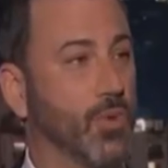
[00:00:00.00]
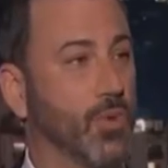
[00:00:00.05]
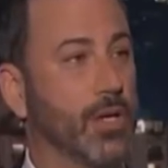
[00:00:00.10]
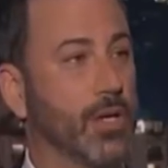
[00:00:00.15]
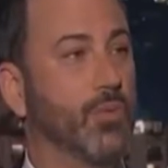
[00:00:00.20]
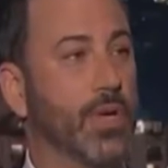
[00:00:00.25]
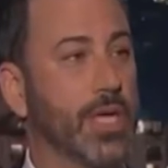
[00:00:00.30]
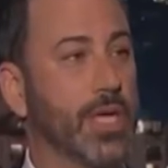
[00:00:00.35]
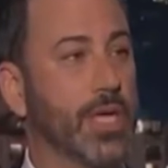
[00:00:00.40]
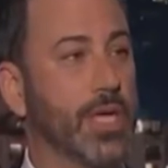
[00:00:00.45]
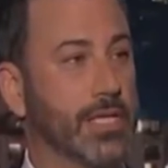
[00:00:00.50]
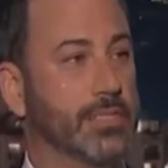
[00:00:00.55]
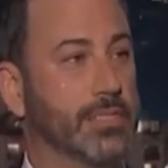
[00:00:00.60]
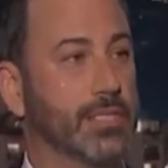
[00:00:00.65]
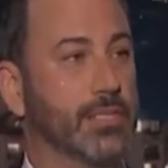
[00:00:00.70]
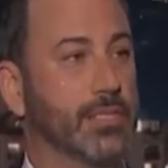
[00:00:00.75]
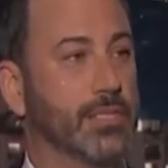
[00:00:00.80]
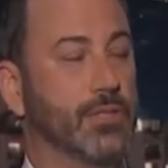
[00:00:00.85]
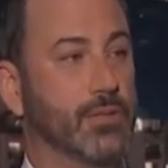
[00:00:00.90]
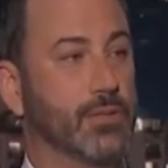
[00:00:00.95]
why do we
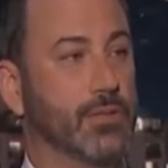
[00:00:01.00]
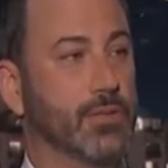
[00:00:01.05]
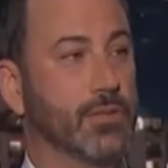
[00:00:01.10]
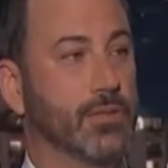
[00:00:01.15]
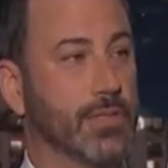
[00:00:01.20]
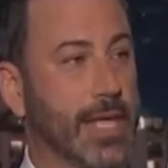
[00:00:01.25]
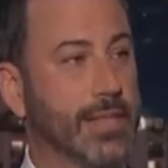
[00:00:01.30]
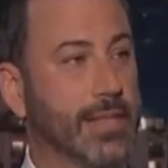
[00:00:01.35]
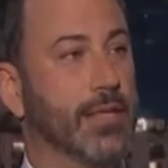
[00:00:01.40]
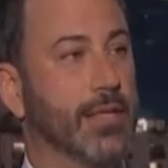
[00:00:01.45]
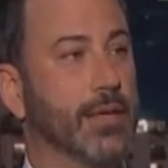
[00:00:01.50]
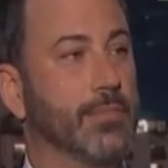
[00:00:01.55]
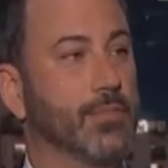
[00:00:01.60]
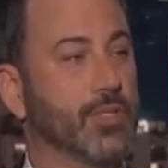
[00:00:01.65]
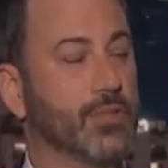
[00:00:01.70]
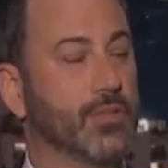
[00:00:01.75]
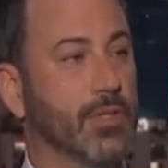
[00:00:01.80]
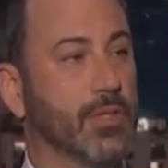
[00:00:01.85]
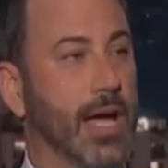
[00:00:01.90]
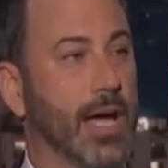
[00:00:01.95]
continue to let them
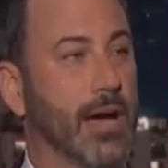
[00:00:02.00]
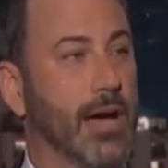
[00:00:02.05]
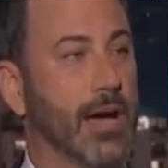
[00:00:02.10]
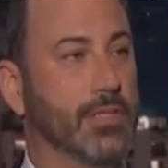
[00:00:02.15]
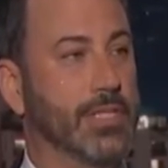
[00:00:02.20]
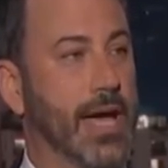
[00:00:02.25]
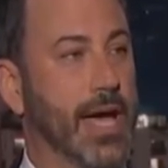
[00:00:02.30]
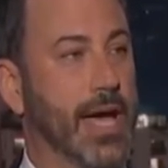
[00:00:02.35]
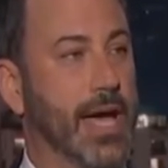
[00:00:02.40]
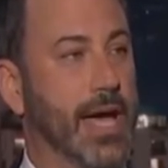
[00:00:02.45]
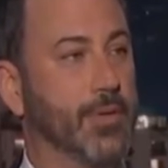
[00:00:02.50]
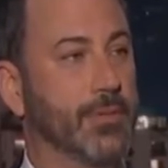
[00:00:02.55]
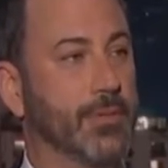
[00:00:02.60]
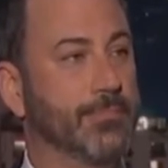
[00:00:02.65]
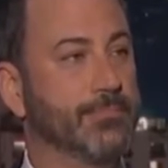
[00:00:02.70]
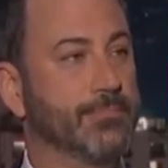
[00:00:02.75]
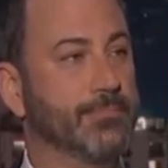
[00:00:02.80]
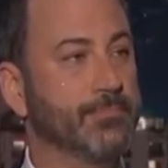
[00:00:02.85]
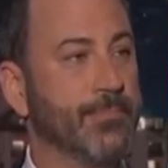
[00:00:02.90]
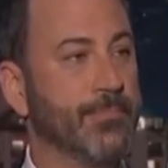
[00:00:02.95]
to allow it to
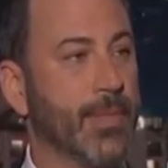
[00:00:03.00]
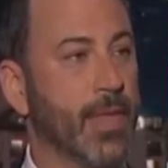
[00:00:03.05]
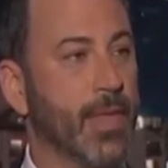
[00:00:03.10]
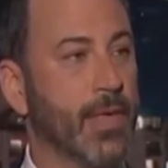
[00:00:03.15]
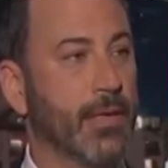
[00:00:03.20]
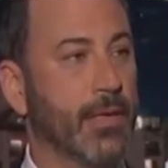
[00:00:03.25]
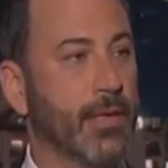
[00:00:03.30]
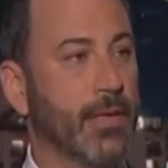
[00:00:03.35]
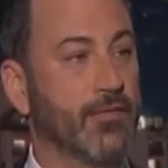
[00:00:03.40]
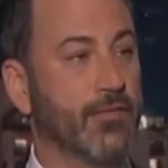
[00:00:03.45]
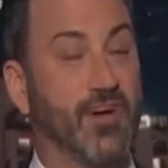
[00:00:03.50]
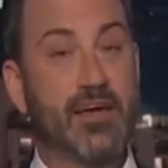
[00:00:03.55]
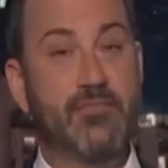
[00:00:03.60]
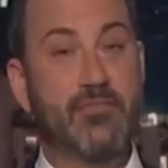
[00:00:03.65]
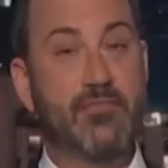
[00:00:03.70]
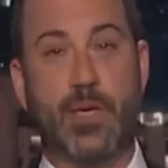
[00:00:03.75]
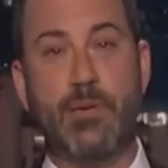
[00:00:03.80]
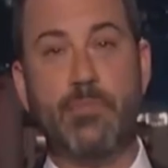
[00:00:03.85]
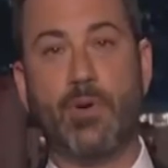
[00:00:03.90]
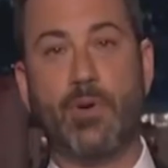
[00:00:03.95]
happen?
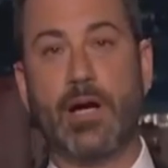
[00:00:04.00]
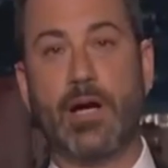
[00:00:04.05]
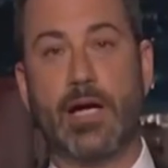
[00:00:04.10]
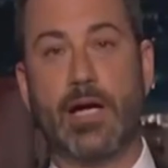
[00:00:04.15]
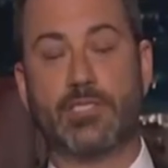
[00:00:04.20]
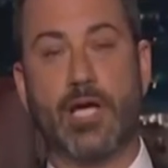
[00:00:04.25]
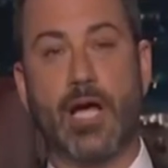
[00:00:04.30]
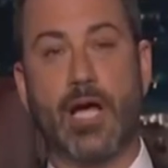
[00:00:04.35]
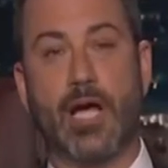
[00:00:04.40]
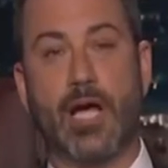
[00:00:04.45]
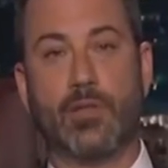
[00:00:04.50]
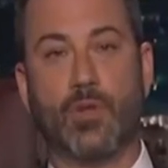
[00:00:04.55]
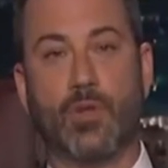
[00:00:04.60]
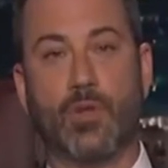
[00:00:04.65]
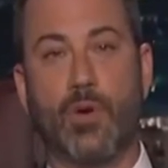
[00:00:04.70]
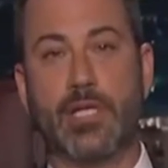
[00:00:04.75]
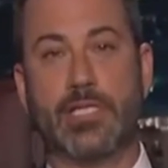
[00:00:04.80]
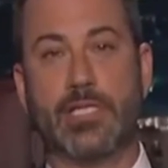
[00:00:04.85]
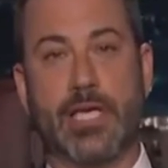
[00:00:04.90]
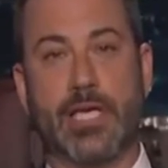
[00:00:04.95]
5 people got shot in
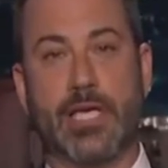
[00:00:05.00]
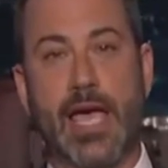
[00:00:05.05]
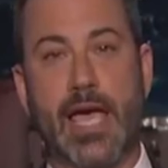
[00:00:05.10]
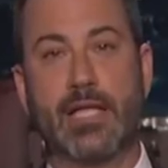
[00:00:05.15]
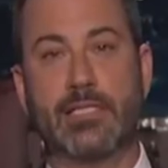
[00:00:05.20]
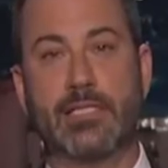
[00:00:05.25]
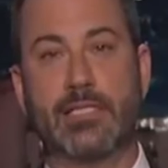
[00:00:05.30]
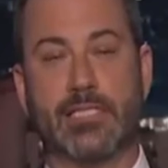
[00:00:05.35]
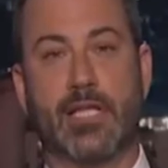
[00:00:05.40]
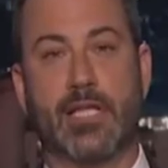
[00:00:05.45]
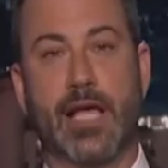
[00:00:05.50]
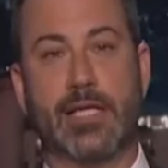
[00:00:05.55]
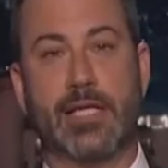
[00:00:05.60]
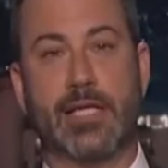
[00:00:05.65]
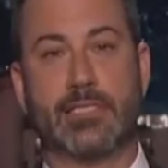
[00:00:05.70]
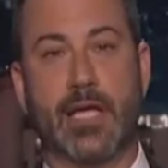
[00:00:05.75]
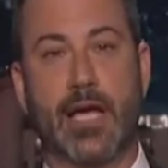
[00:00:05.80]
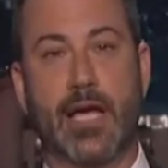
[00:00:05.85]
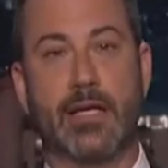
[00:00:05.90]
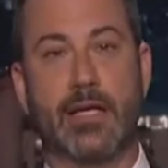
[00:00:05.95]
Lawrence, Kansas
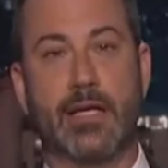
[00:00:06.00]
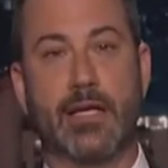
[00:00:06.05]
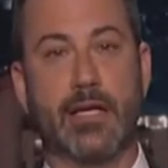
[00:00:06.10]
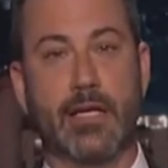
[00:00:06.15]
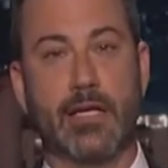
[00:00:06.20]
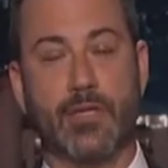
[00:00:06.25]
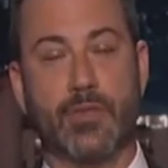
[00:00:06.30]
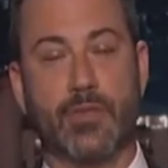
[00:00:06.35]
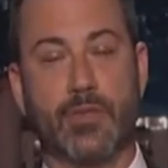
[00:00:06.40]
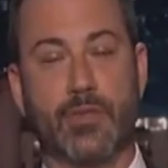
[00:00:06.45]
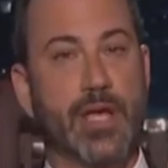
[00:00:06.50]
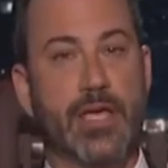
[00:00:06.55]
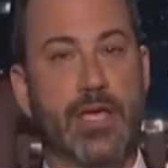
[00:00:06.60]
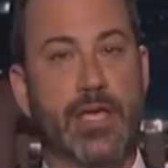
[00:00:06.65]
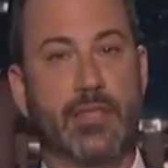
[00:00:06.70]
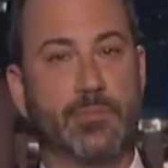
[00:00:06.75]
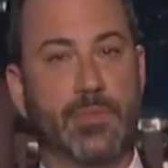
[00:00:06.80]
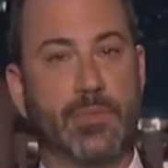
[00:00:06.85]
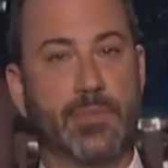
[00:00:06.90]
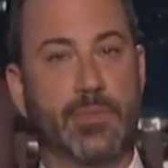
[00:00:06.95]
last night. 3
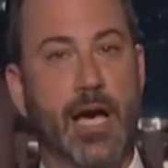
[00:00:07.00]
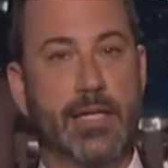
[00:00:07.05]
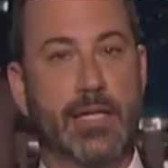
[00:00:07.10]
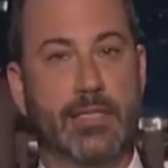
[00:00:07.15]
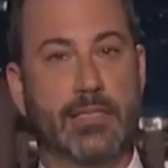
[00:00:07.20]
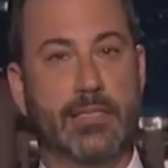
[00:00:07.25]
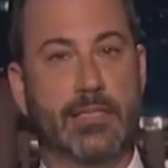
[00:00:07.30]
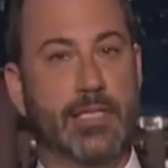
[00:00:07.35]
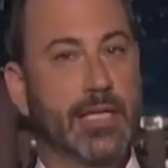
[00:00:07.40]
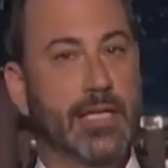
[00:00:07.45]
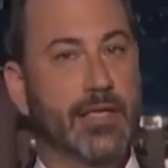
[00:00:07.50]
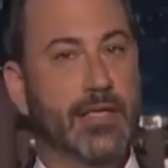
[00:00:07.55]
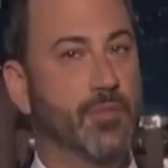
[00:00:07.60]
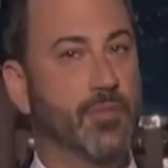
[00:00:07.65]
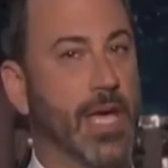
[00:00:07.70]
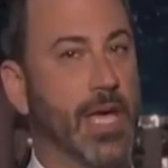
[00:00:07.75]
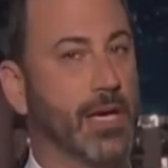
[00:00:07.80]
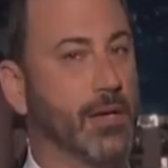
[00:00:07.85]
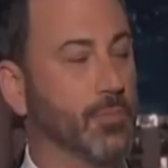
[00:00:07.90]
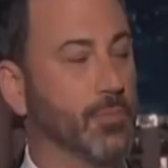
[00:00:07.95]
of them died. It didn't
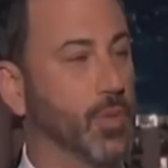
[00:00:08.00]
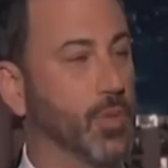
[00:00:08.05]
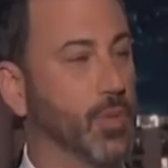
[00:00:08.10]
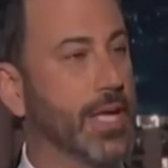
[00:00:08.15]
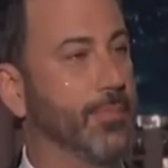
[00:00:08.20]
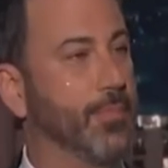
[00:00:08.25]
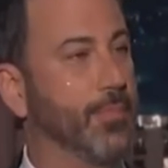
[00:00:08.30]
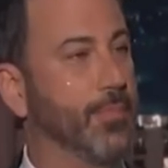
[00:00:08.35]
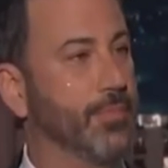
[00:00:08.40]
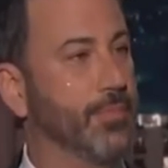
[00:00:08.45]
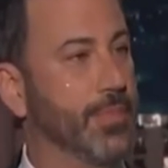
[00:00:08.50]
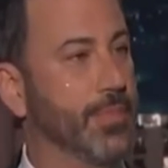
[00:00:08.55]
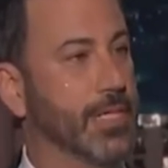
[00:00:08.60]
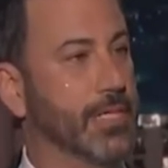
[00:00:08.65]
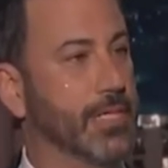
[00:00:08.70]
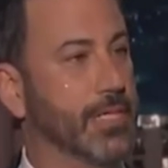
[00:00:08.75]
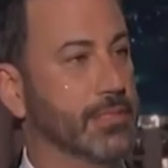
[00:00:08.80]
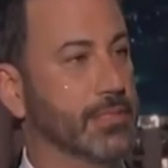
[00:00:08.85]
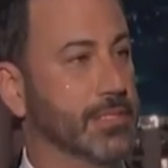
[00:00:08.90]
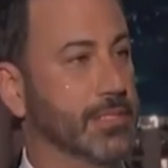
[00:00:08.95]
even make a blip
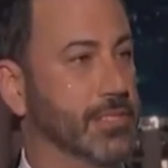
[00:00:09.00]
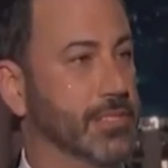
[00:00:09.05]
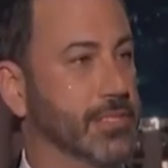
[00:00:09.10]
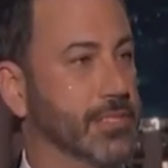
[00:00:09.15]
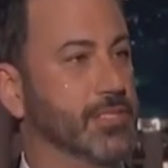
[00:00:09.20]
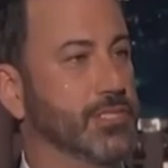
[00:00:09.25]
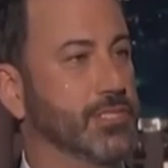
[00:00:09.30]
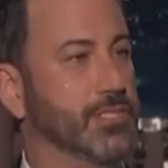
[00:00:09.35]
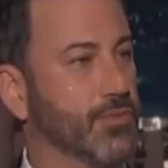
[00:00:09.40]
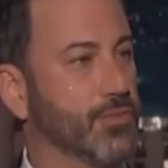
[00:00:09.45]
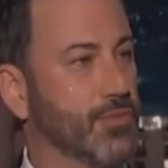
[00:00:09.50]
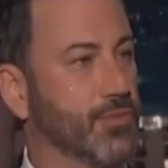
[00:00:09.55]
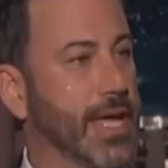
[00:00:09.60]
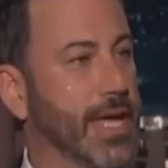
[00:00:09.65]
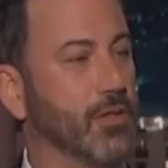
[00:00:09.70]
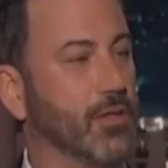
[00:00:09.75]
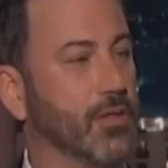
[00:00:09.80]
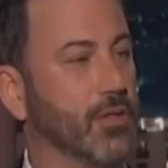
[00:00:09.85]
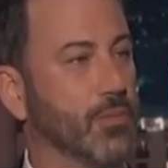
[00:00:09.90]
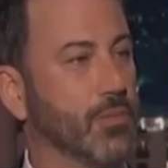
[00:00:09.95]
because this is just a
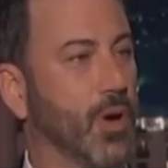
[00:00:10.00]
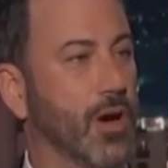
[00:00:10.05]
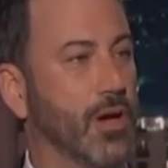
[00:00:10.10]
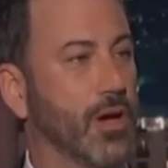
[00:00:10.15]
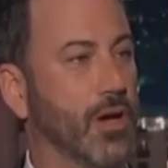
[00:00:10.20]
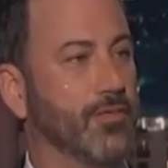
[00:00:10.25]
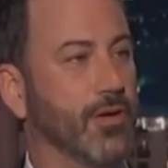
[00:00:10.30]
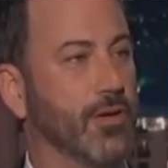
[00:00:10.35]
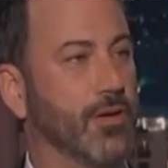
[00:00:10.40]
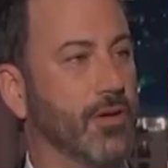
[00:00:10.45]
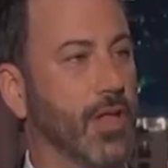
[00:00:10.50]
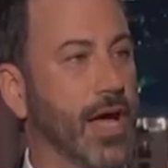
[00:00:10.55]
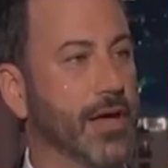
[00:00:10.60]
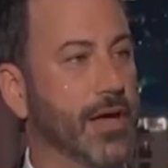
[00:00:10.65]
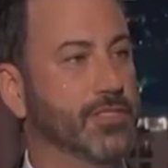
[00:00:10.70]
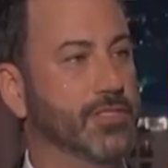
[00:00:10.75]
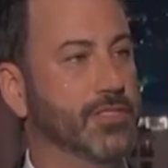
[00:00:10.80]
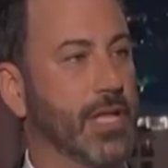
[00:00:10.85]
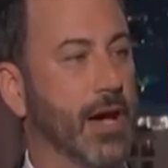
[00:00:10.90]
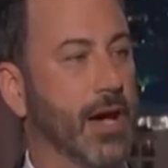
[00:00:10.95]
regular part of our
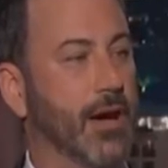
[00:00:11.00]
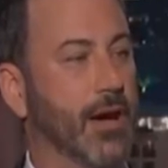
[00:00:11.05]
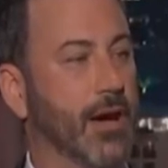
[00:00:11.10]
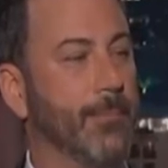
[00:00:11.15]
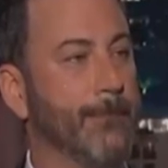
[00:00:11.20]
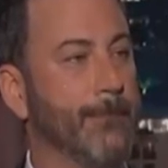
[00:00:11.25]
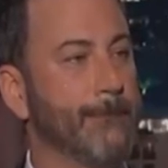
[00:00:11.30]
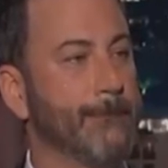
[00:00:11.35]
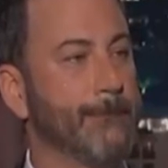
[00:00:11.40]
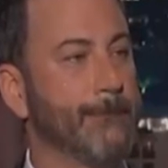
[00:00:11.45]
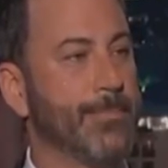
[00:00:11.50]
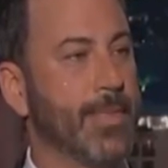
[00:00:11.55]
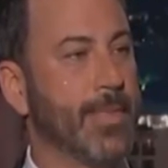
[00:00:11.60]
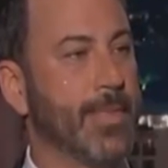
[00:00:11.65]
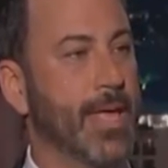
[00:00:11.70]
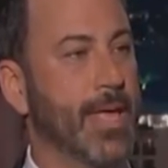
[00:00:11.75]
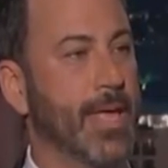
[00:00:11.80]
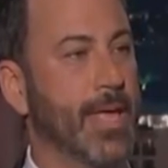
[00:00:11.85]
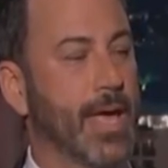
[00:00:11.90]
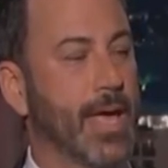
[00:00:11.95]
lives now.
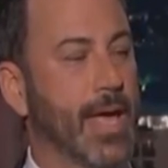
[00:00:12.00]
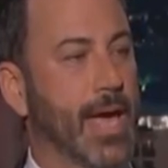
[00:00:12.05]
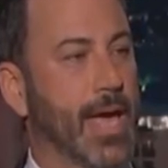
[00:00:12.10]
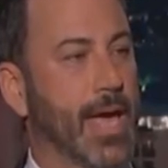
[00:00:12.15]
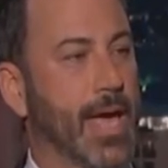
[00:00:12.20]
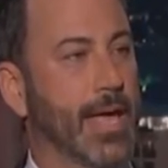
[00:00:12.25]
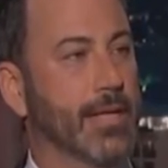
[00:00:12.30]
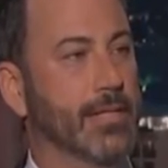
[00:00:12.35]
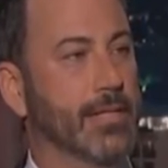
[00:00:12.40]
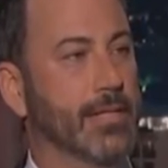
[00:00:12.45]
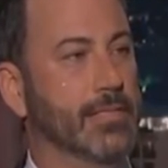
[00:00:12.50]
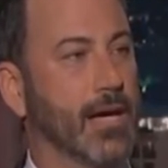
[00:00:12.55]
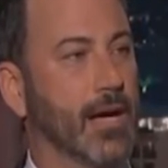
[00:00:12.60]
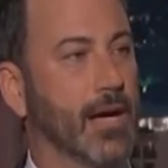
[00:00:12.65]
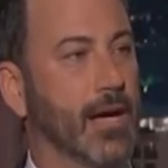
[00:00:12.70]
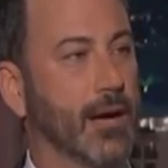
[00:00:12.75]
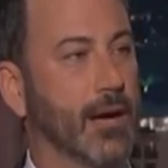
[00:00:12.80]
And